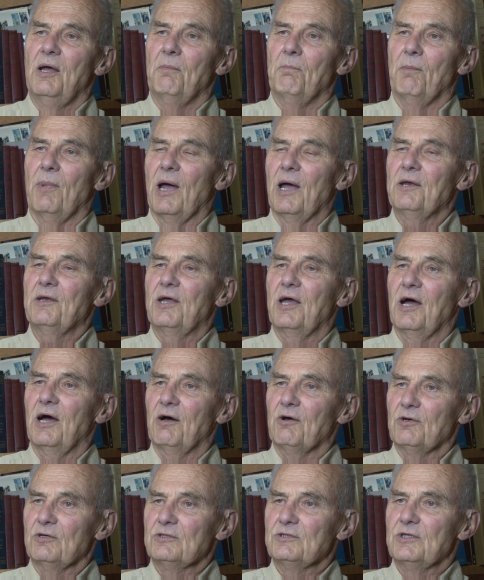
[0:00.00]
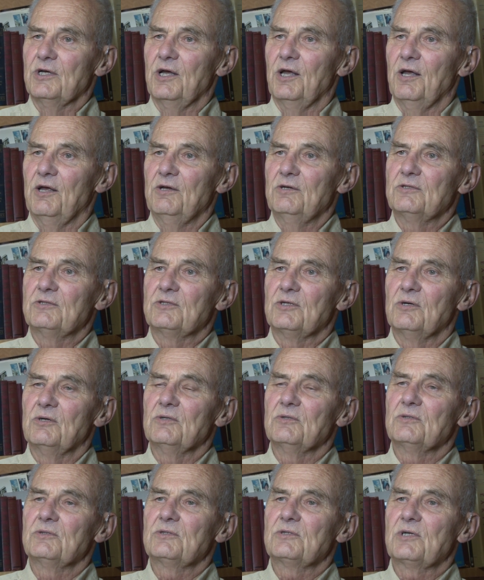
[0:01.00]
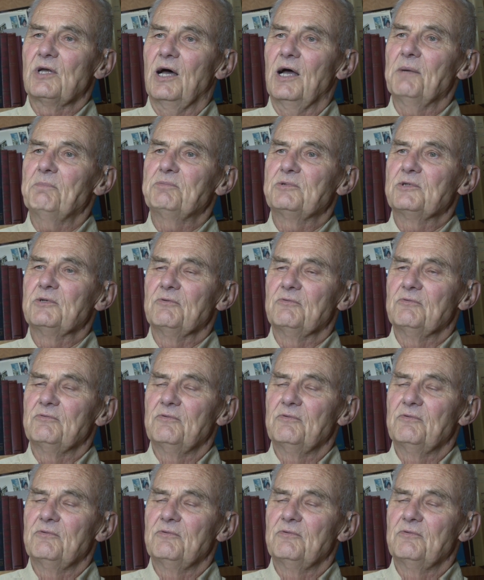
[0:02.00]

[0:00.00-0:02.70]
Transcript: mad cow disease, those types